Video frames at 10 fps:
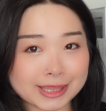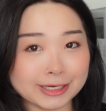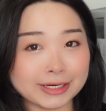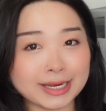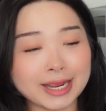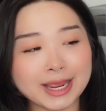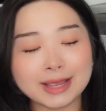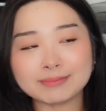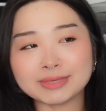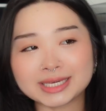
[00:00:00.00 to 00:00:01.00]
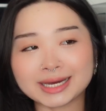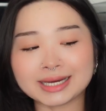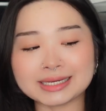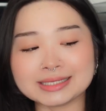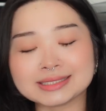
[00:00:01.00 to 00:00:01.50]
theory,
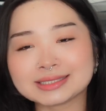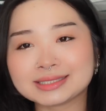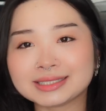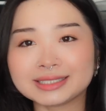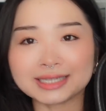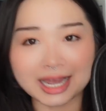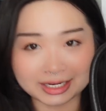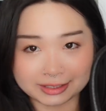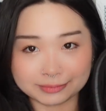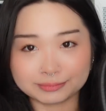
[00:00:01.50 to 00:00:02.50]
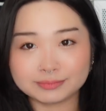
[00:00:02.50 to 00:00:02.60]
because Nana.